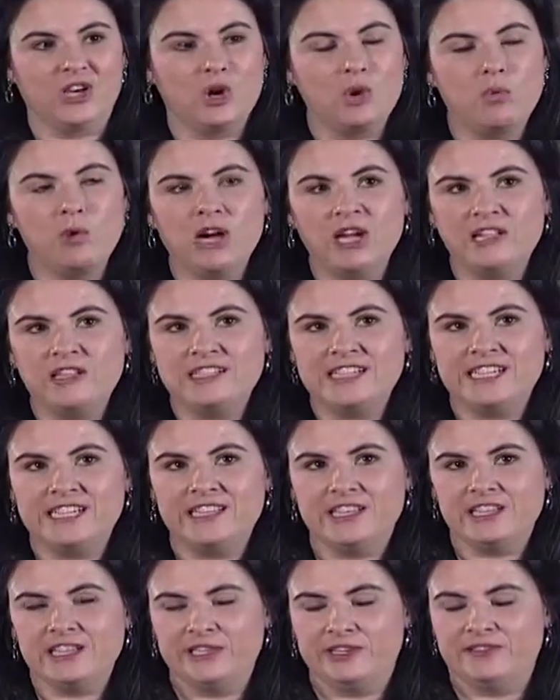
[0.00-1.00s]
quality,
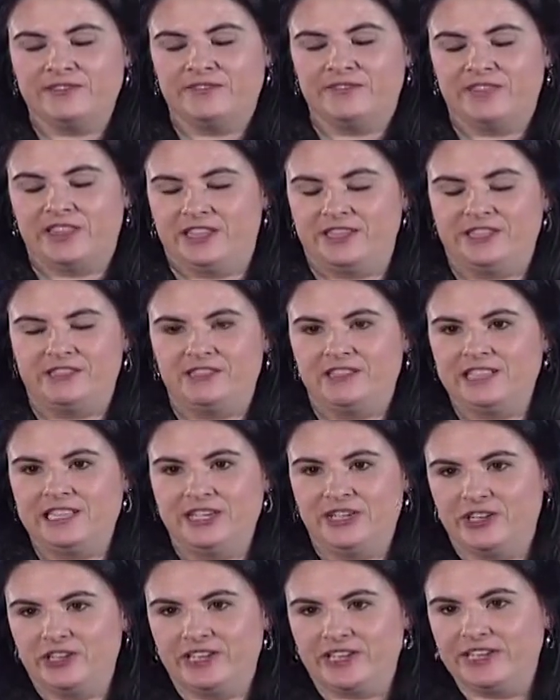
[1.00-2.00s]
the
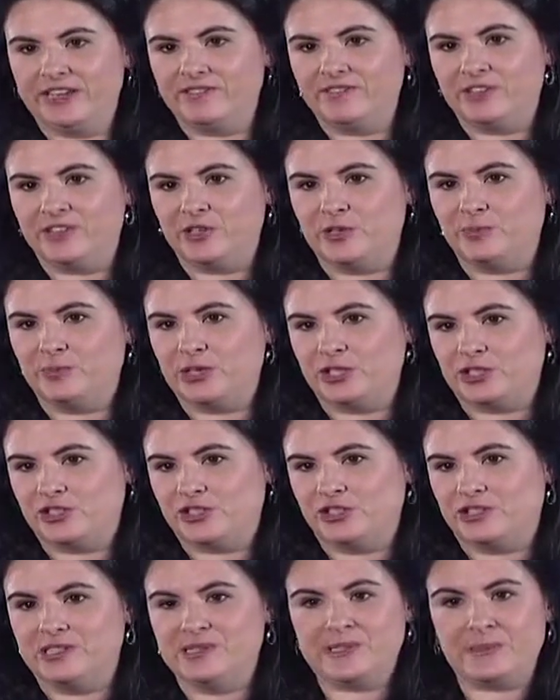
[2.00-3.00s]
clarity of the
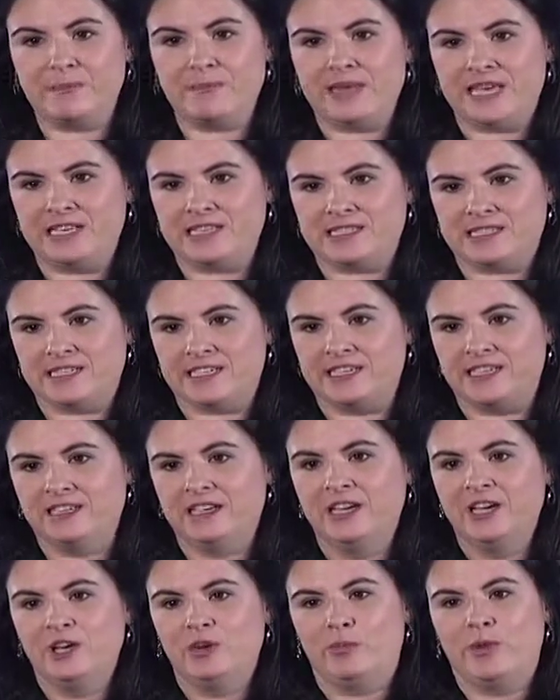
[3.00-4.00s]
picture is amazing.
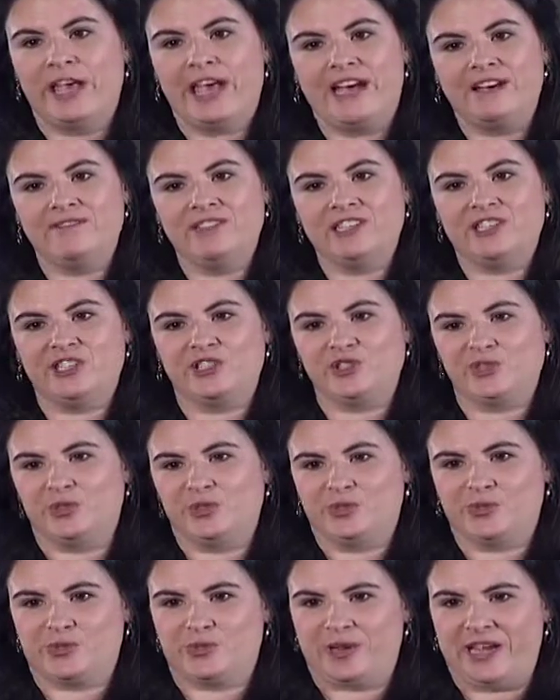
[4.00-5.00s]
We have the
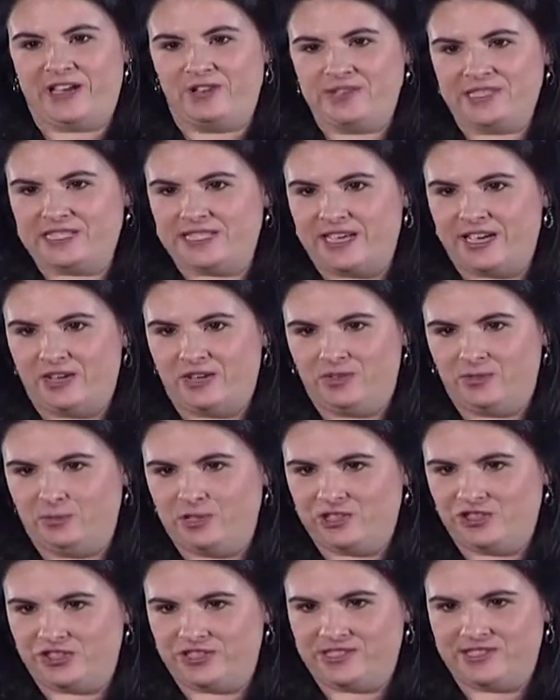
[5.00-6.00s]
digital surround sound,
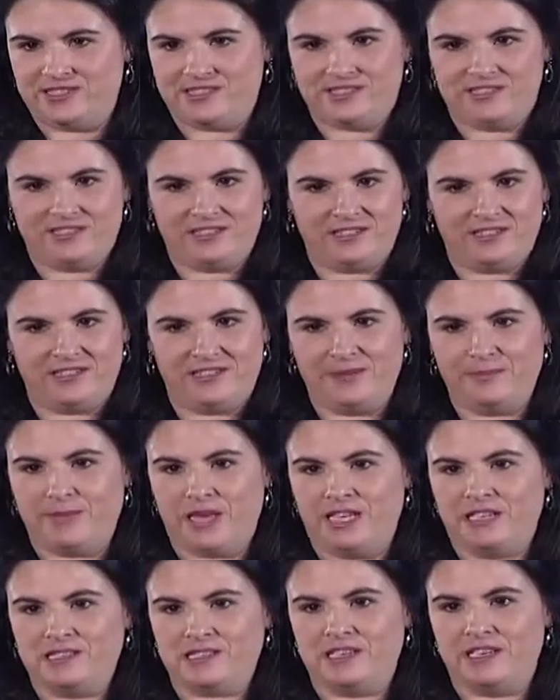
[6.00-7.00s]
which is
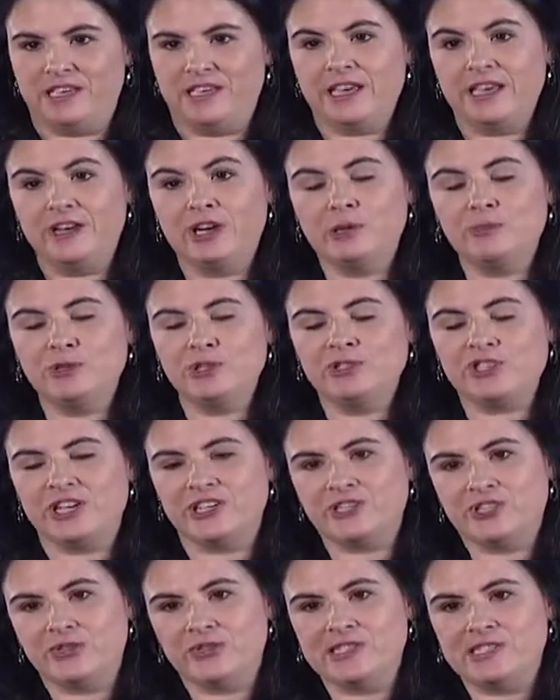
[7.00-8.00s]
amazing, and our
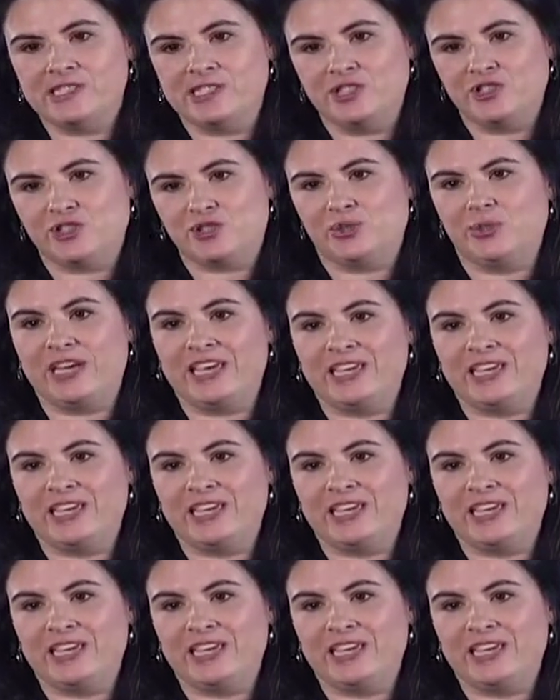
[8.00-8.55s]
projector is digital